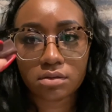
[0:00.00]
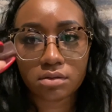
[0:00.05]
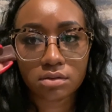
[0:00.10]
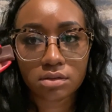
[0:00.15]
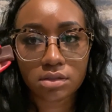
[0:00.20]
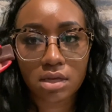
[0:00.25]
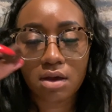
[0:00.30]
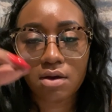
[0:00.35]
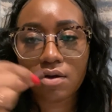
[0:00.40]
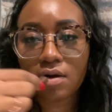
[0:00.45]

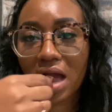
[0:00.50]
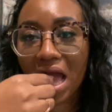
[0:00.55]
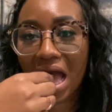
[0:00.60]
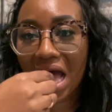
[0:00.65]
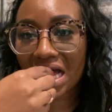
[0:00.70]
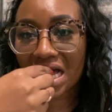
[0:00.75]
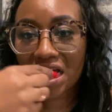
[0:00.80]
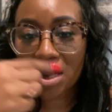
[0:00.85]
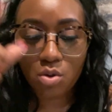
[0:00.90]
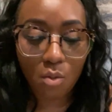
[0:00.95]
So I'm
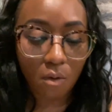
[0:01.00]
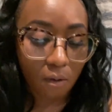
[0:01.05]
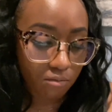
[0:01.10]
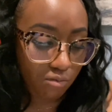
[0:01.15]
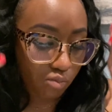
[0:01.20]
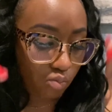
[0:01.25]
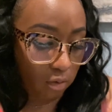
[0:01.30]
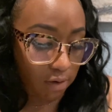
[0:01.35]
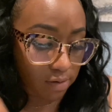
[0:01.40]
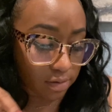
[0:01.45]

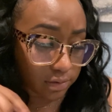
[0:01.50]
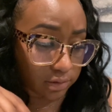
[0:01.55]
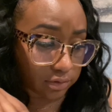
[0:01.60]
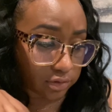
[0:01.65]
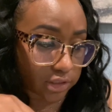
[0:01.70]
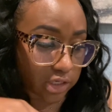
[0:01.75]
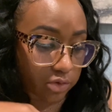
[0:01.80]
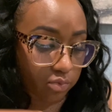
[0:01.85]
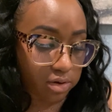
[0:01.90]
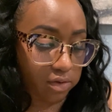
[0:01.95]
gonna
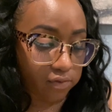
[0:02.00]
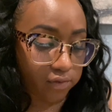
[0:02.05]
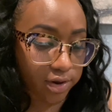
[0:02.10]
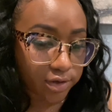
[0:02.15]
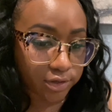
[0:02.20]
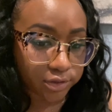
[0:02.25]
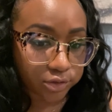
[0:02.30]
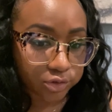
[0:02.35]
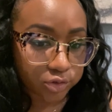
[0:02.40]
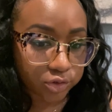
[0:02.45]
take one of
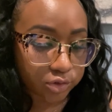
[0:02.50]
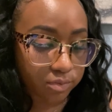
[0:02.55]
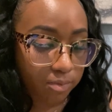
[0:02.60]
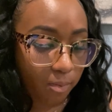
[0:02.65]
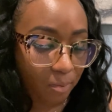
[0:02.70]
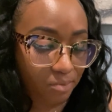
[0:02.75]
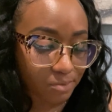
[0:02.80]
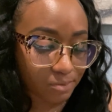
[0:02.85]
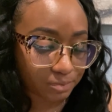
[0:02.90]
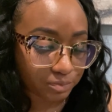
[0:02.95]
those
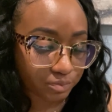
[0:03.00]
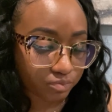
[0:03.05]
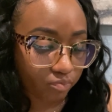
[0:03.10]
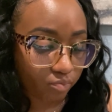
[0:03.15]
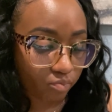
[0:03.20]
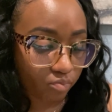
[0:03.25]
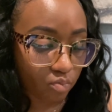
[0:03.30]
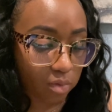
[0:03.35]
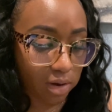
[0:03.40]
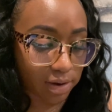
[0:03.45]

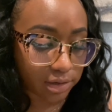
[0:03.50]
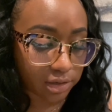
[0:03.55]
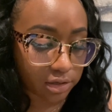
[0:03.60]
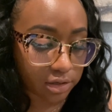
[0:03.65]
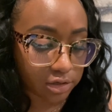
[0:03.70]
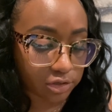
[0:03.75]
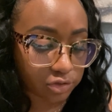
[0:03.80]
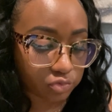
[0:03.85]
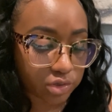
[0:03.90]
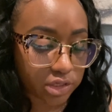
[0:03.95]

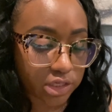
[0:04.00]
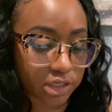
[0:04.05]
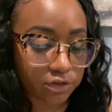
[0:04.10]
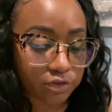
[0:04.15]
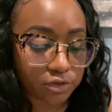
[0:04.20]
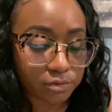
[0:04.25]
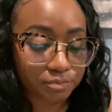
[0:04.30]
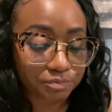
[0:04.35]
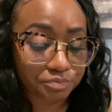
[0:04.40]
along with